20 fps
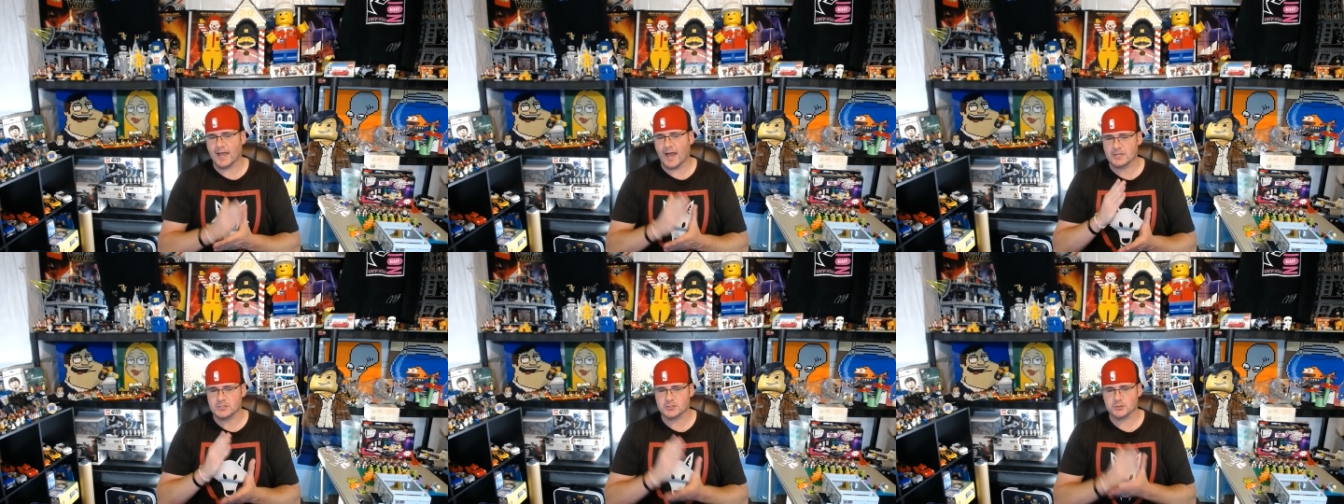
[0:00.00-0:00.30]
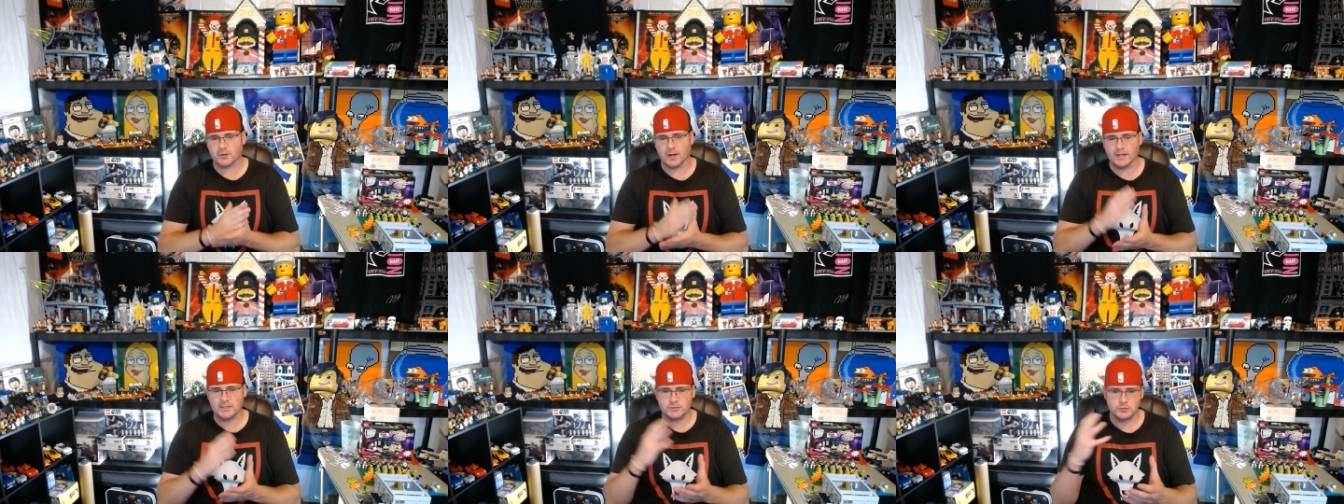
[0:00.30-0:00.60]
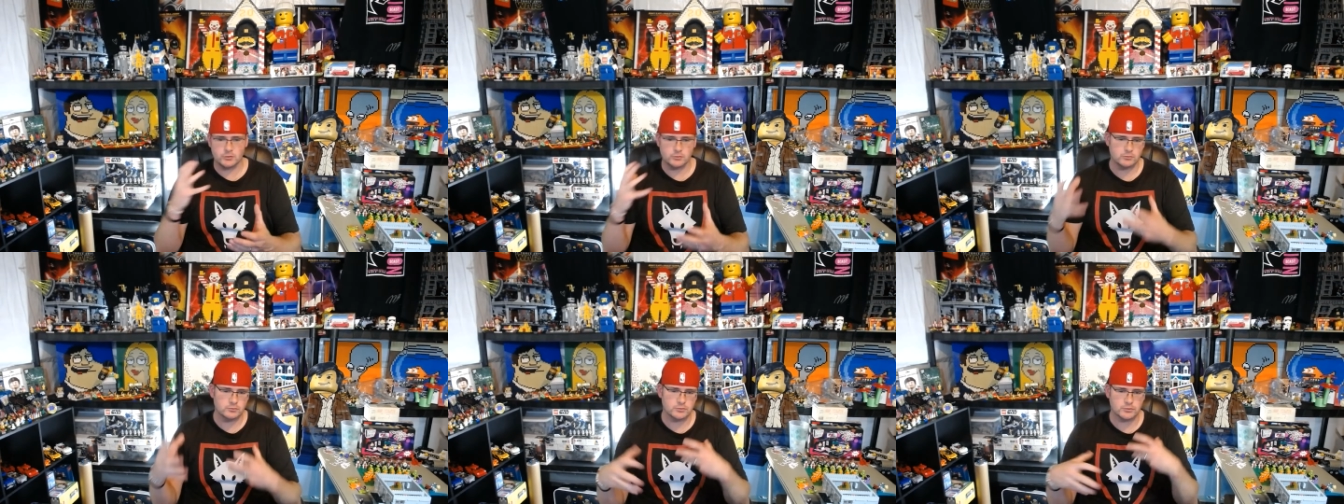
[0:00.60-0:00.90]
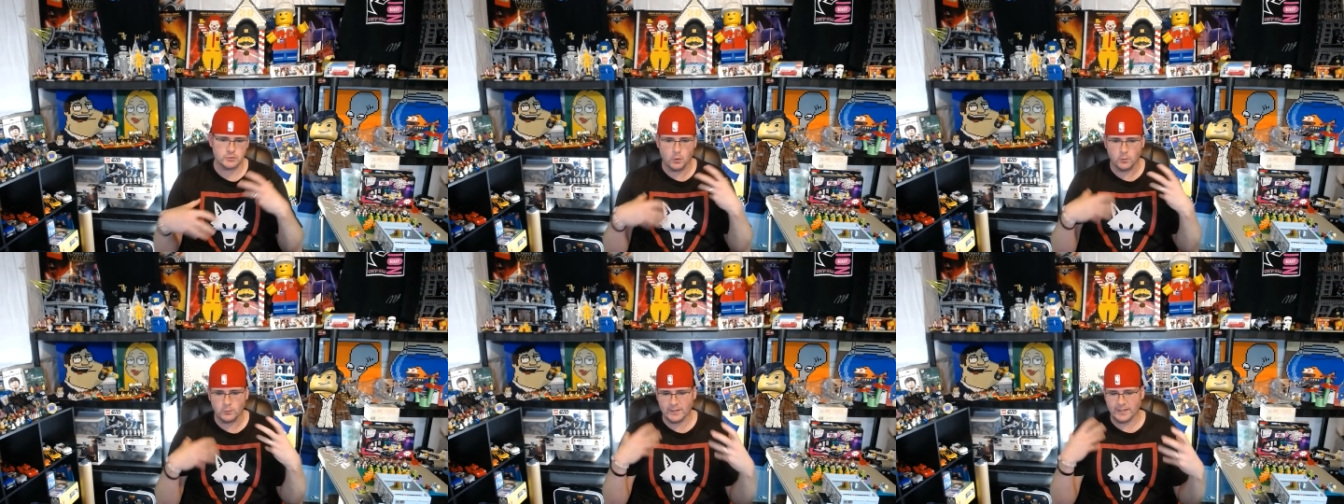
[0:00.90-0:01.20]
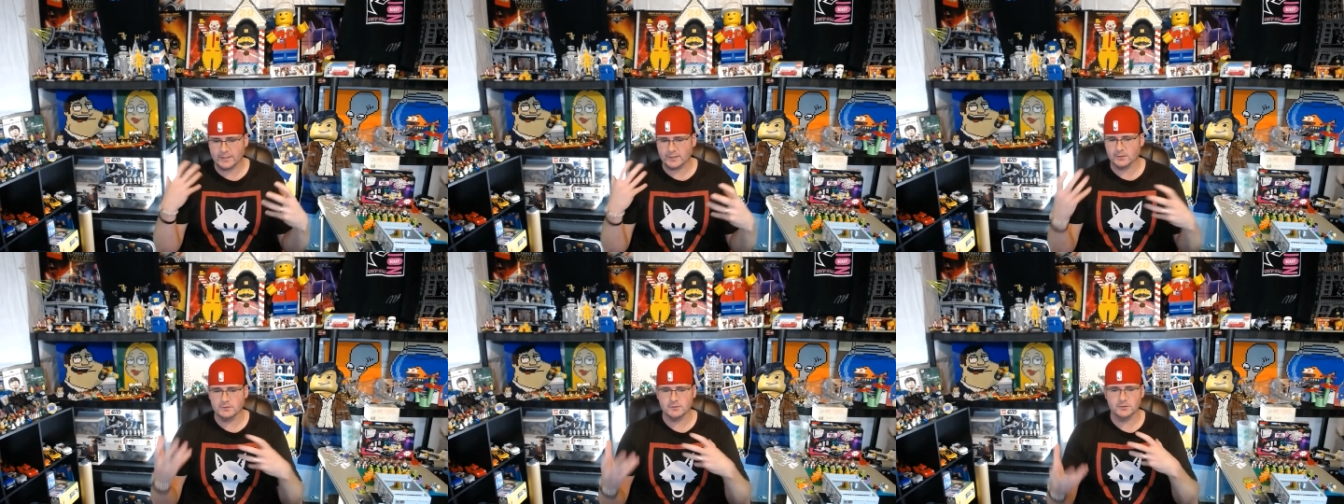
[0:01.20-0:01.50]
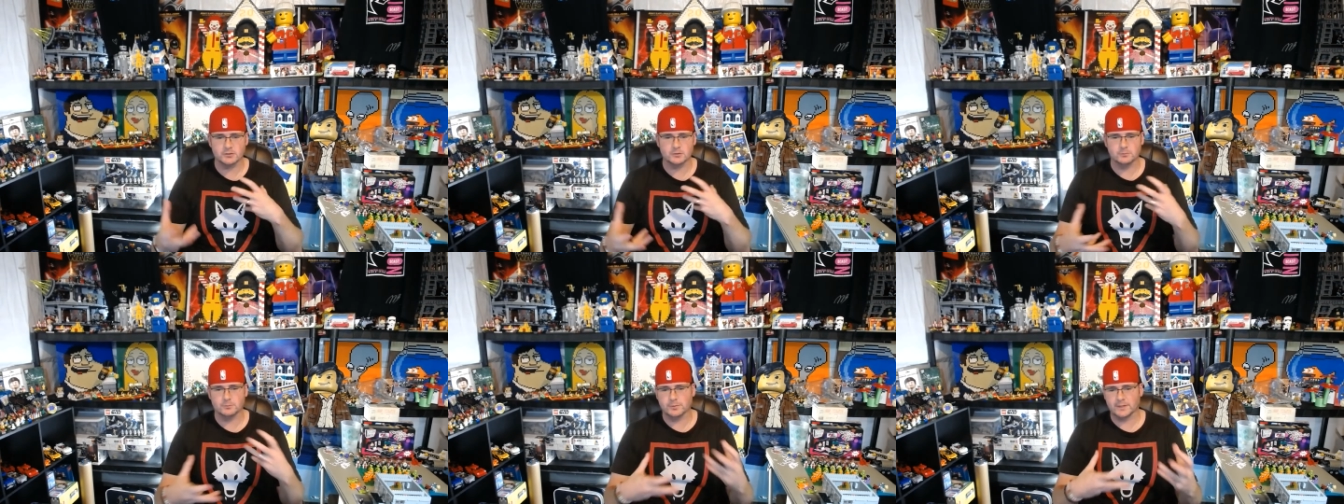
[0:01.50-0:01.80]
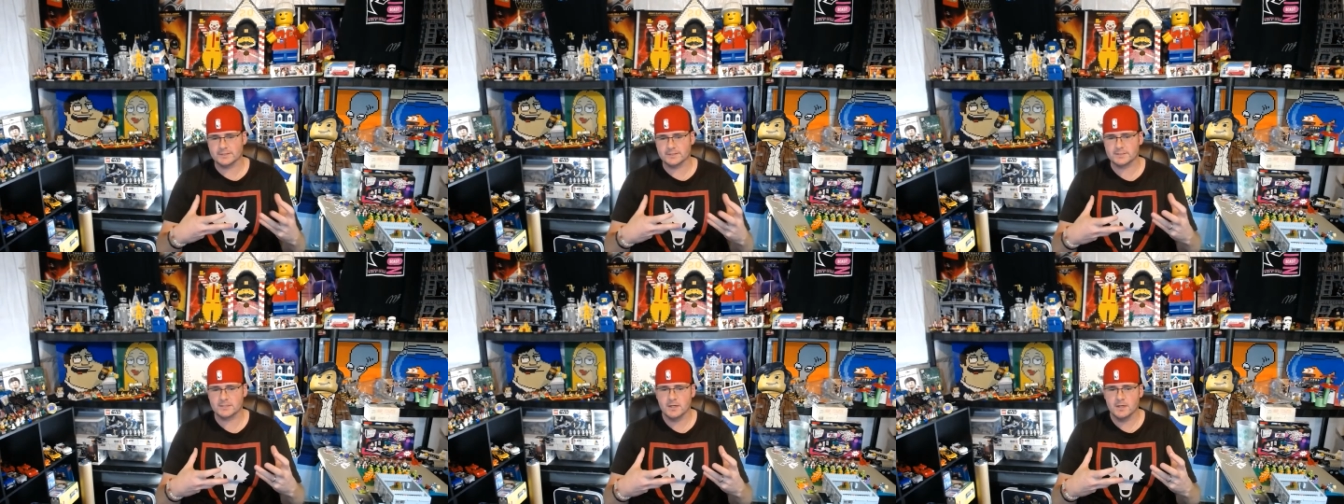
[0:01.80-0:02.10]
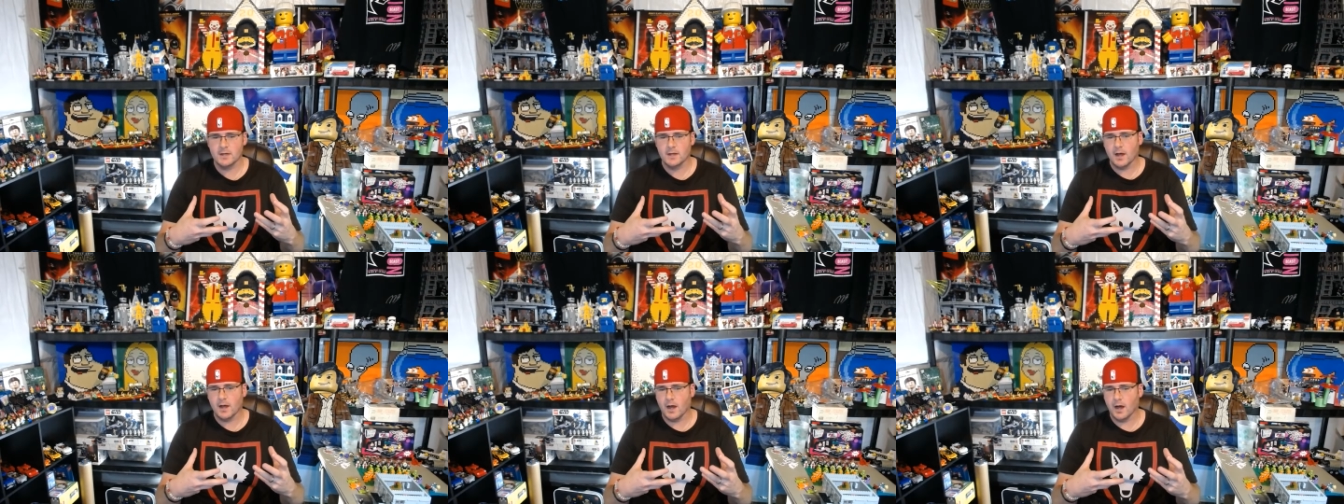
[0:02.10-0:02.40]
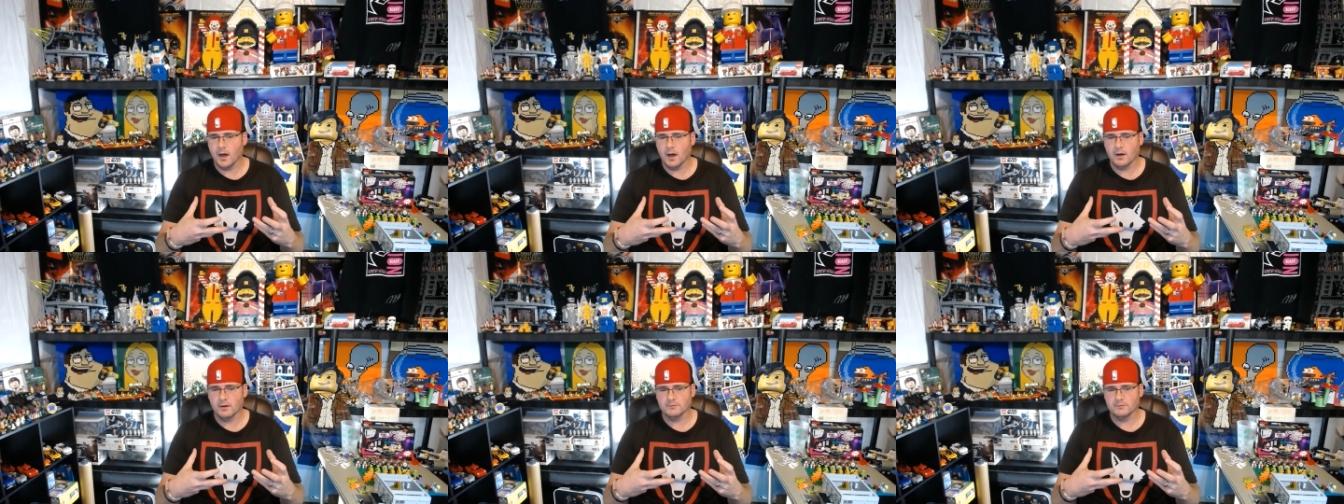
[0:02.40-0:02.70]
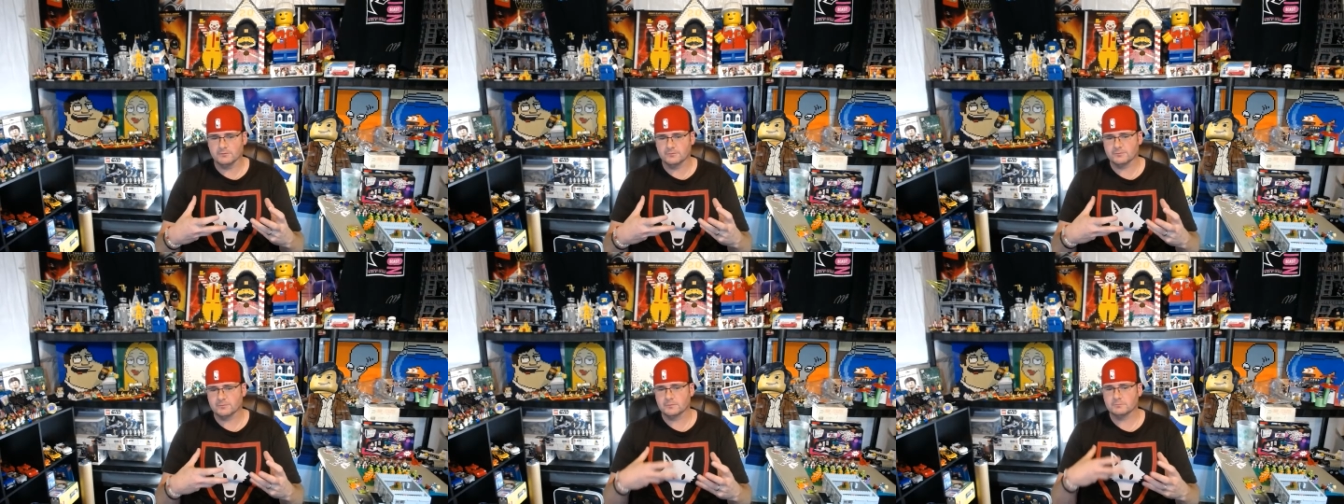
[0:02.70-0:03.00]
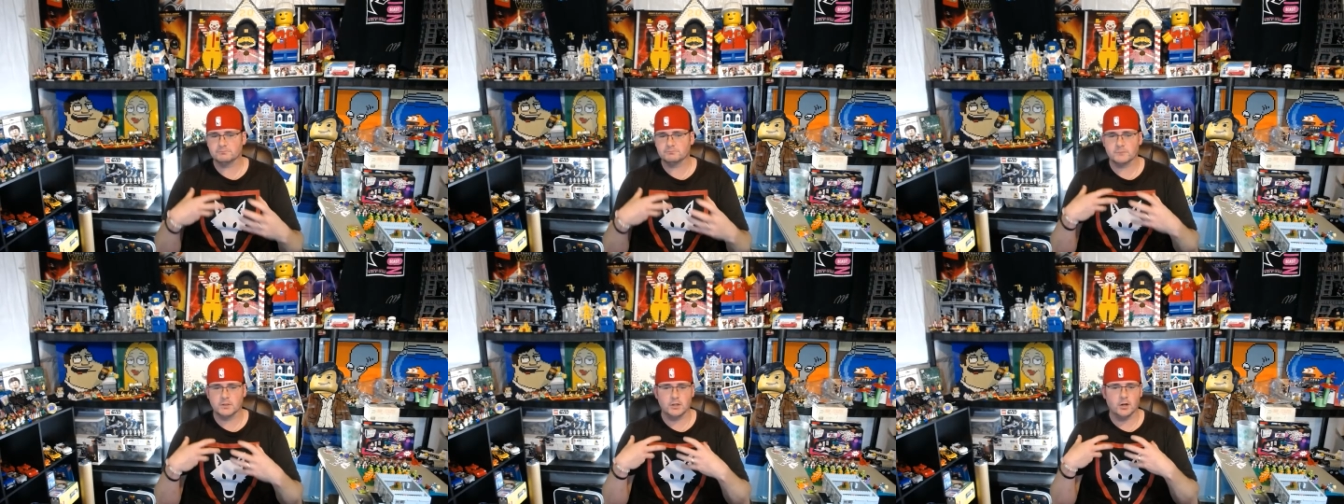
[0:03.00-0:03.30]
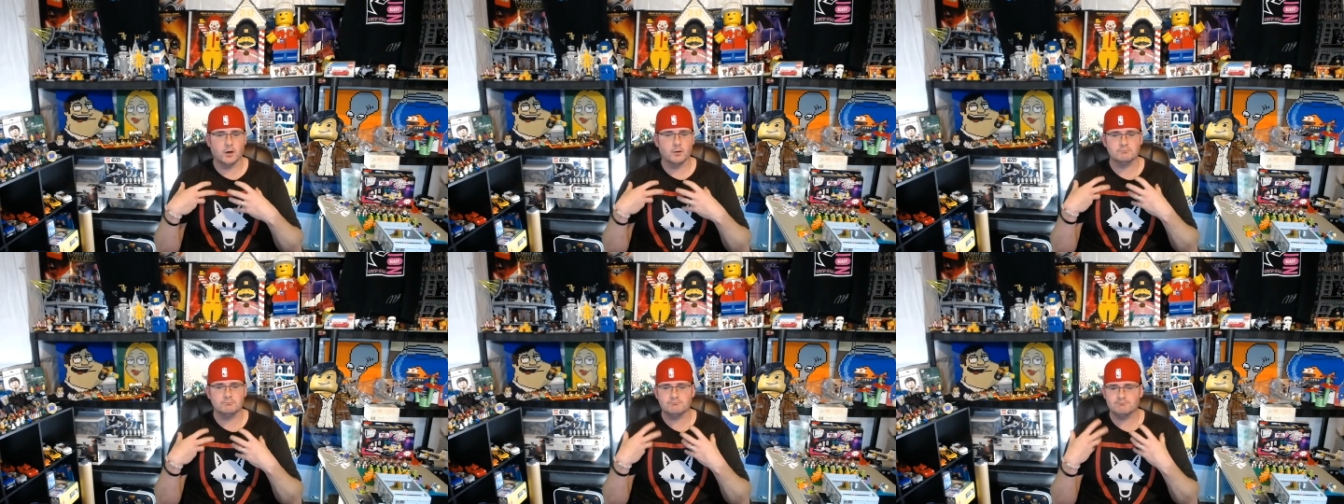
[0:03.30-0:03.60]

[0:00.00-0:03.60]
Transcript: I try to donate a little bit of, you know,